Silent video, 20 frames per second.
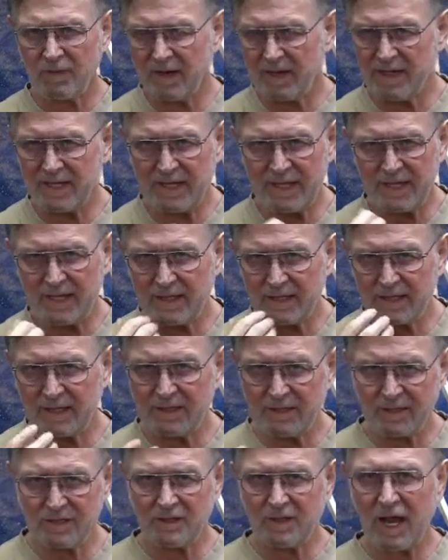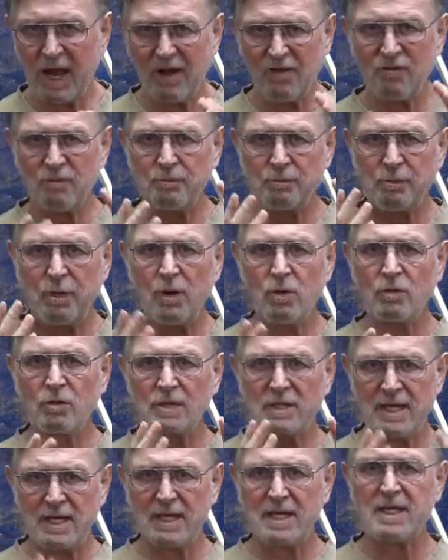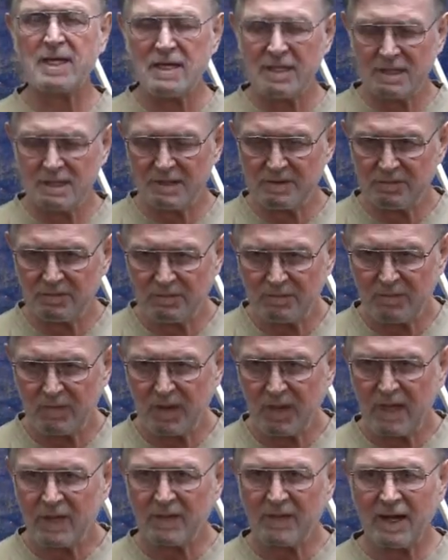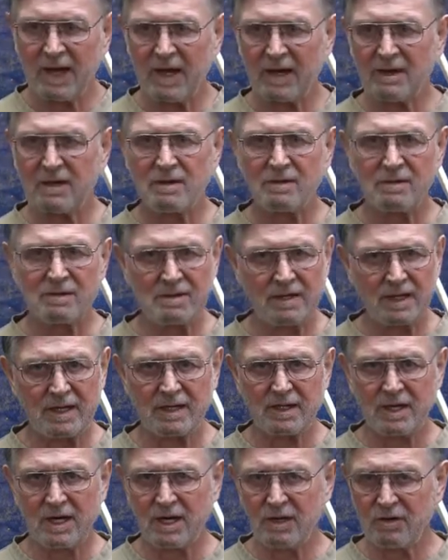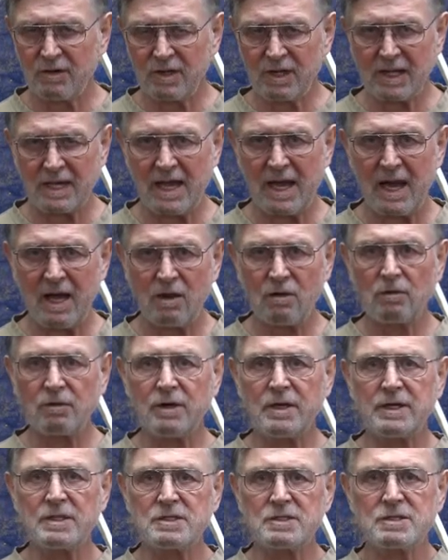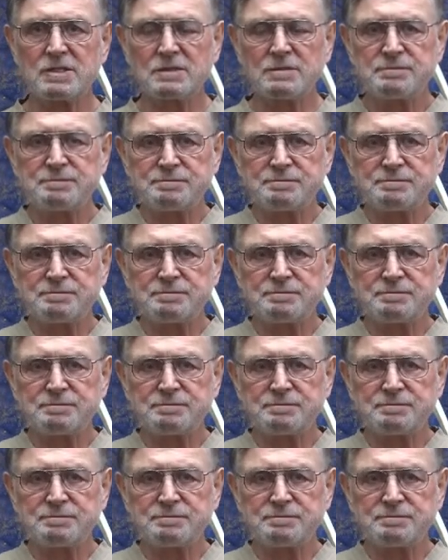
I needed to have bulk to eat that didn't carry the calories